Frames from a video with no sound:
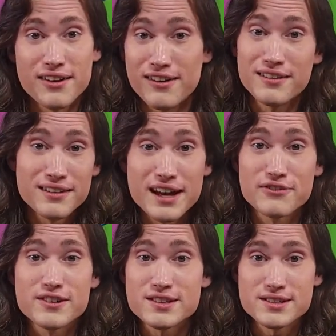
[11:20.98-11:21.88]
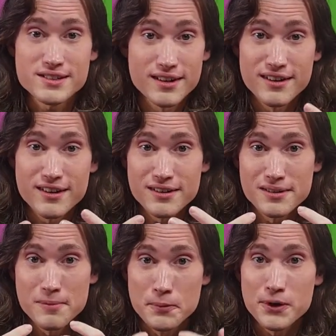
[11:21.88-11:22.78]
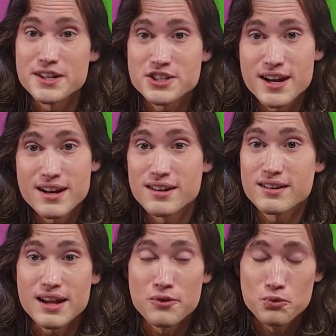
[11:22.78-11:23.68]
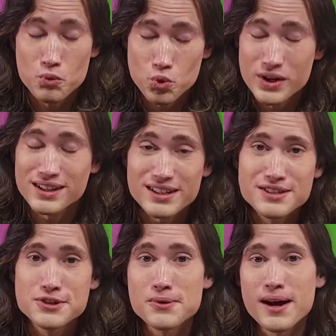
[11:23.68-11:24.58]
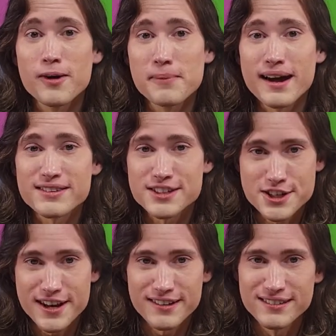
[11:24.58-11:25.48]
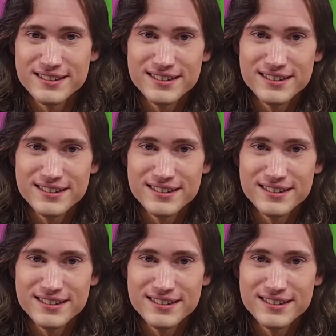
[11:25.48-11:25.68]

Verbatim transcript: All efforts are appreciated and really do help out the channel.